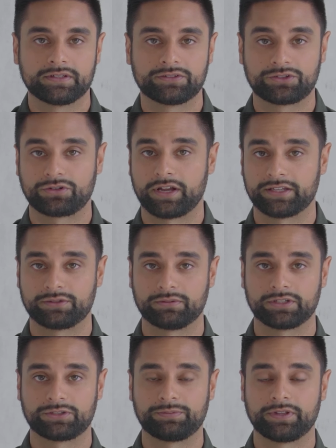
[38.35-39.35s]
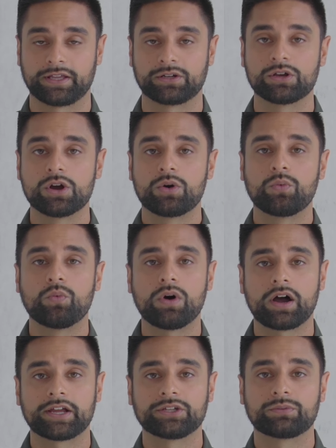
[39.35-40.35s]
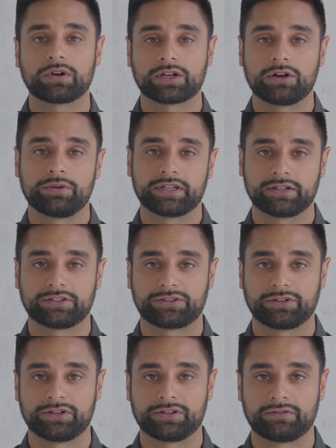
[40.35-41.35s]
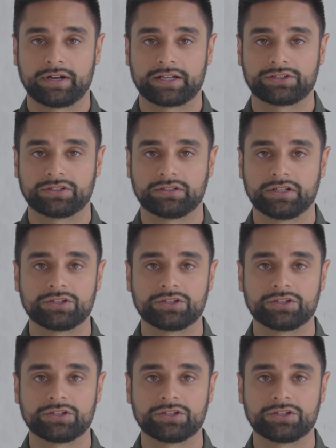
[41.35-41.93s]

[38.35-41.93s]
It's trying to explain why you are going in a certain direction,